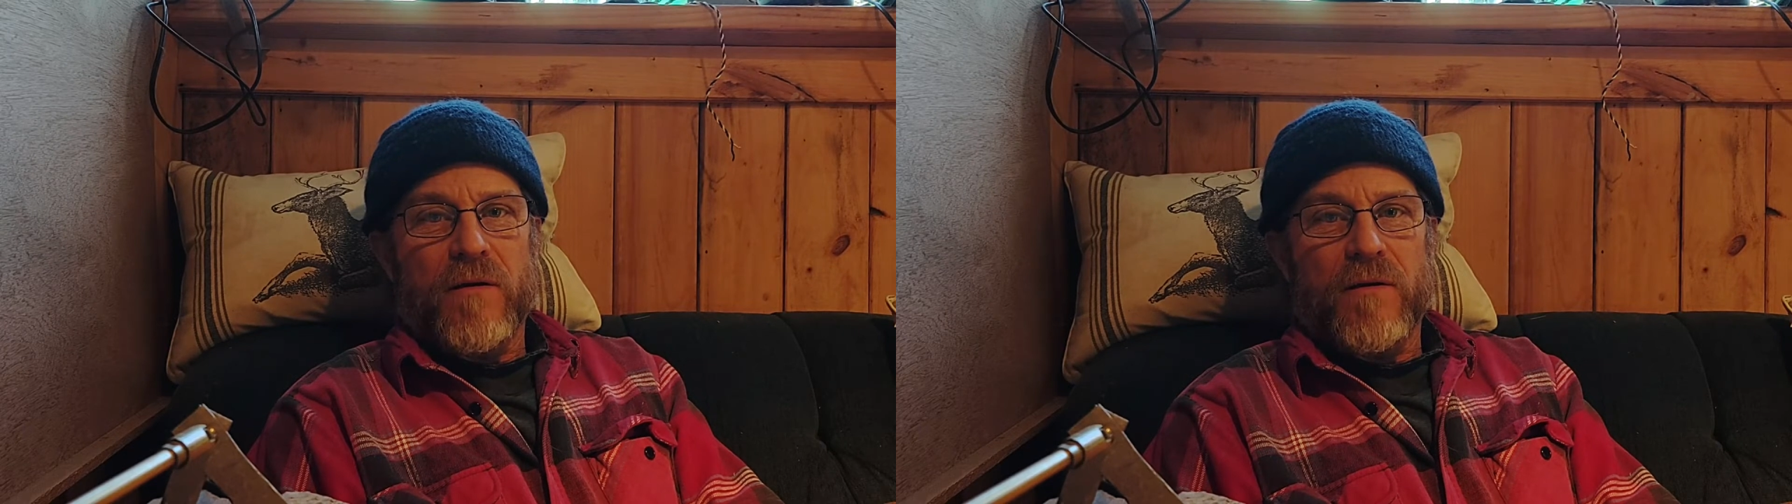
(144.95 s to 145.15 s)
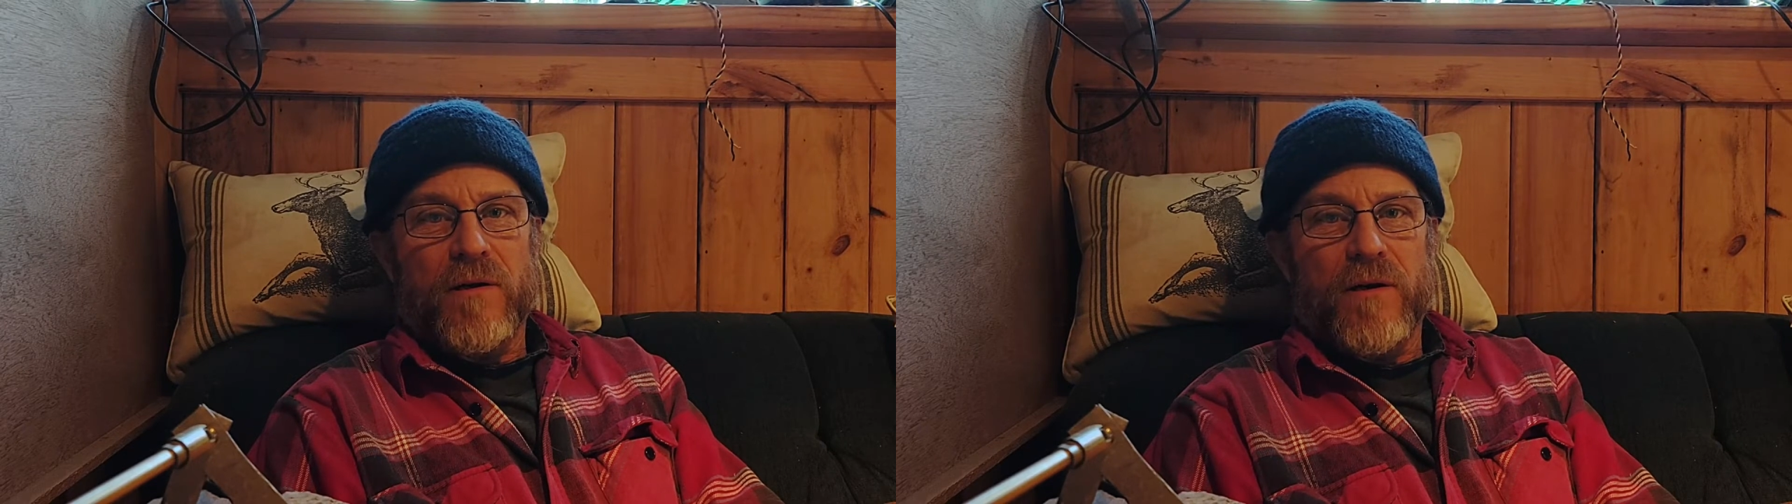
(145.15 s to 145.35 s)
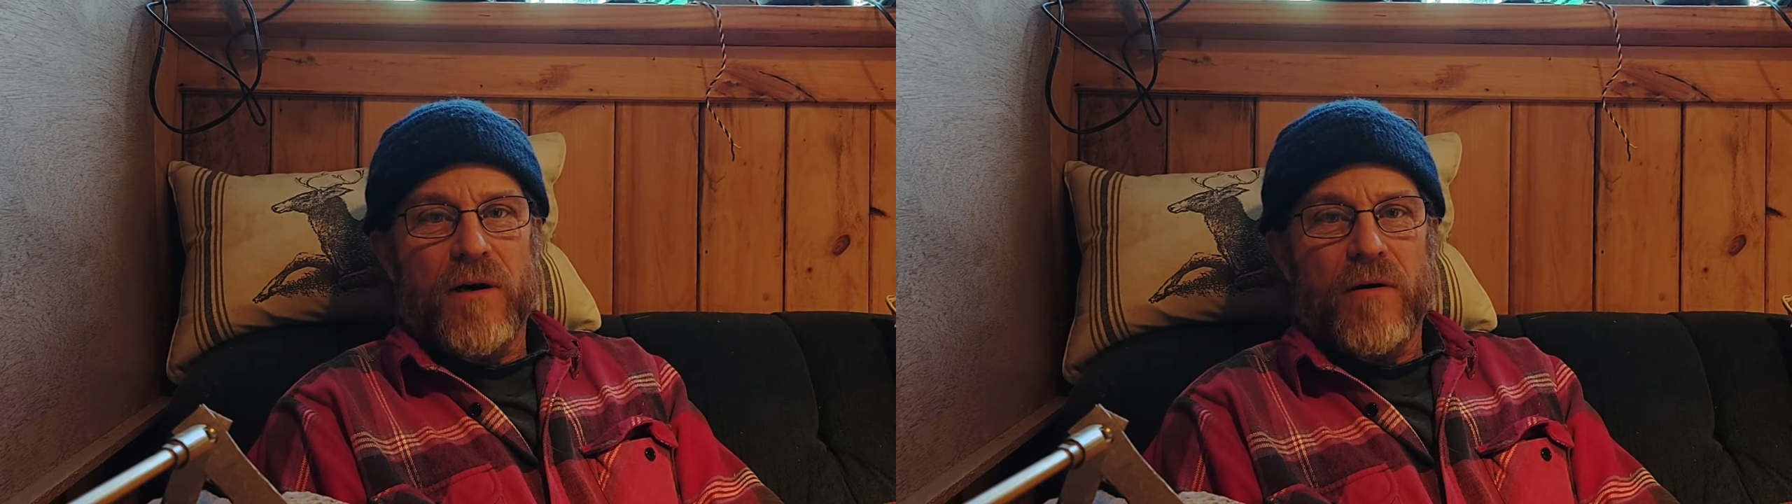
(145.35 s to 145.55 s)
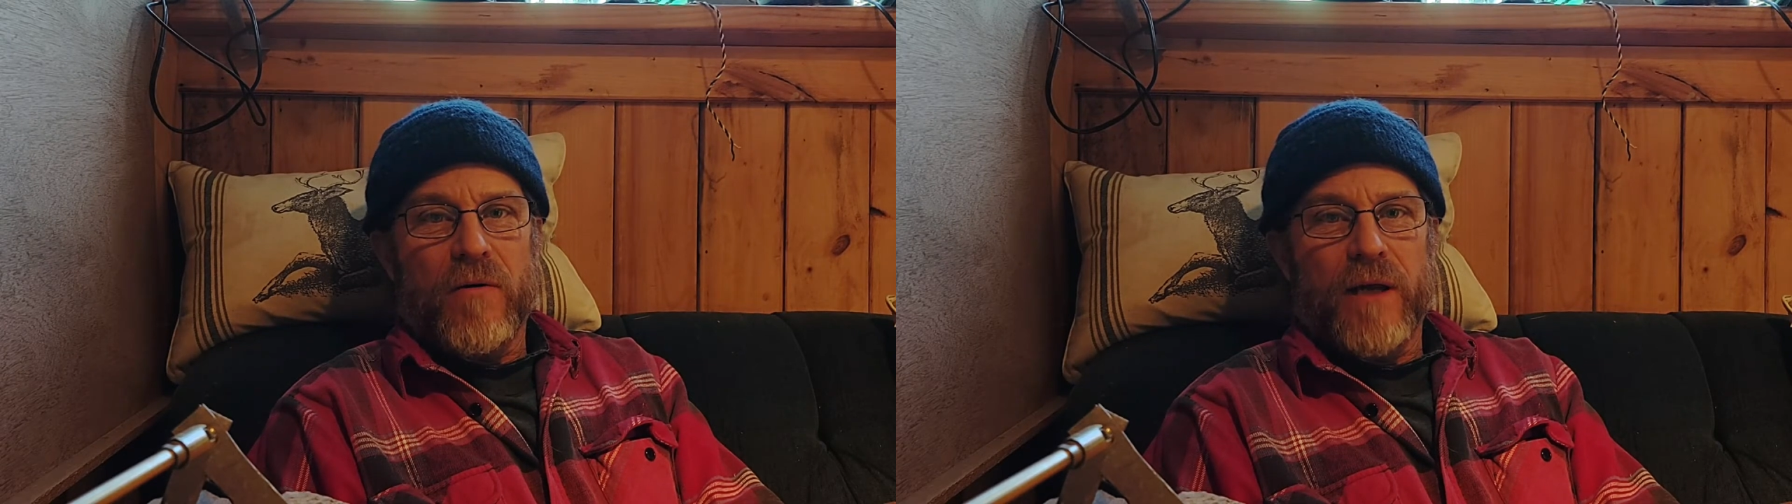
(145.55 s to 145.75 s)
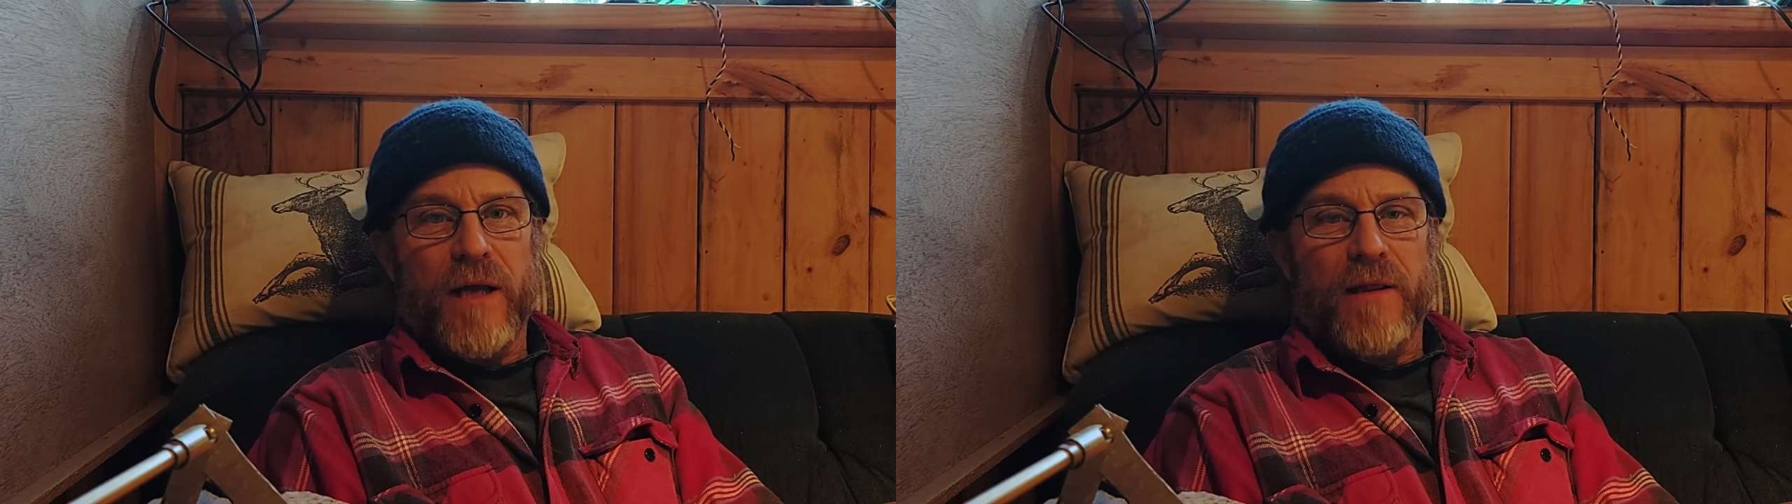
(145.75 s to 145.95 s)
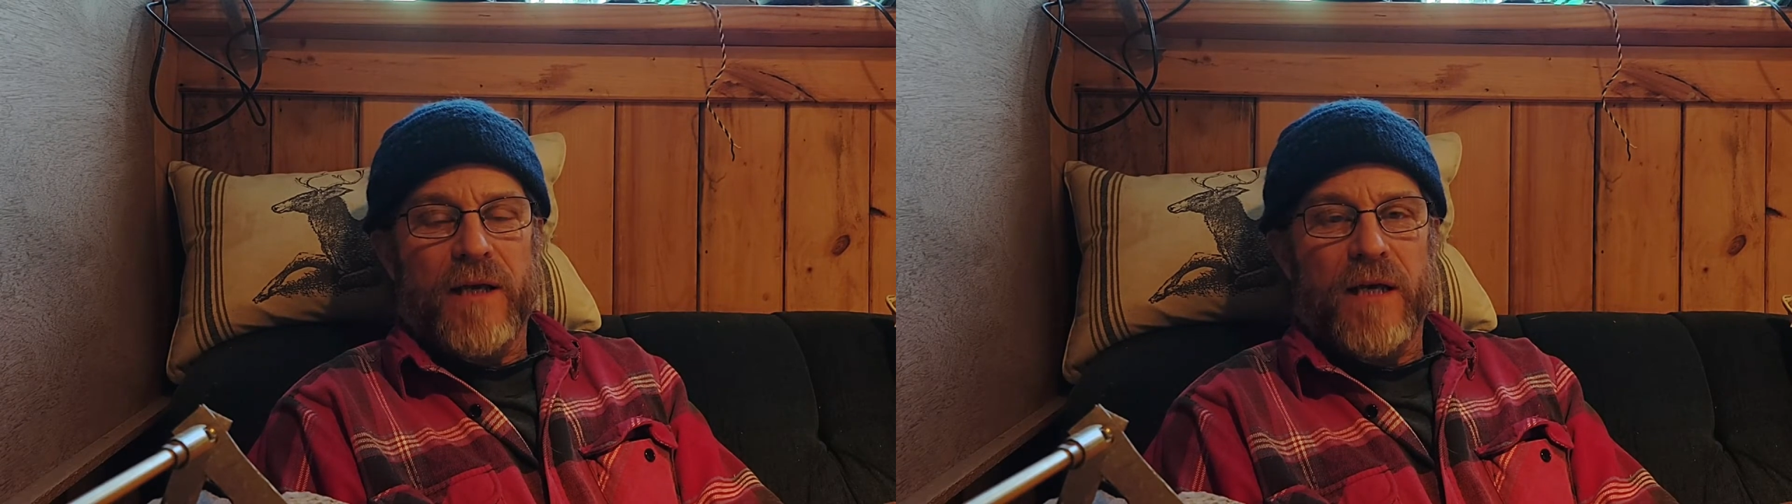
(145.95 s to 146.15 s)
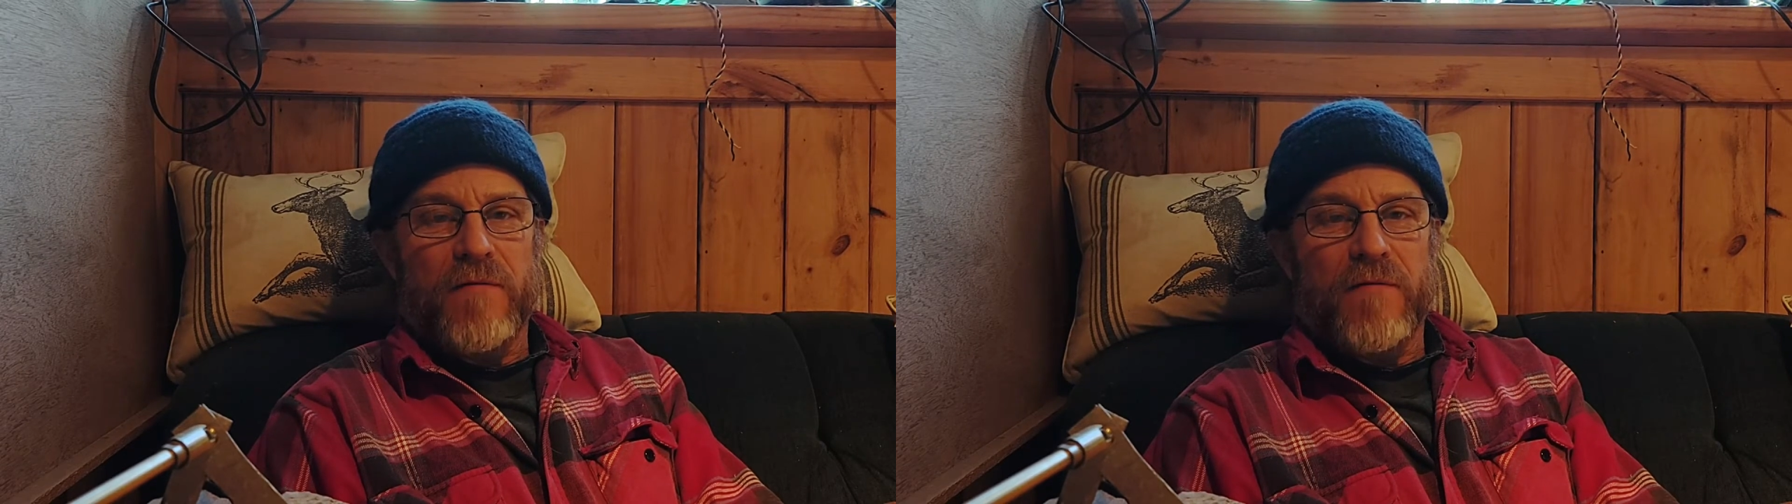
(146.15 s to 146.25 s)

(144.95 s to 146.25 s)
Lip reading: to know to get the heat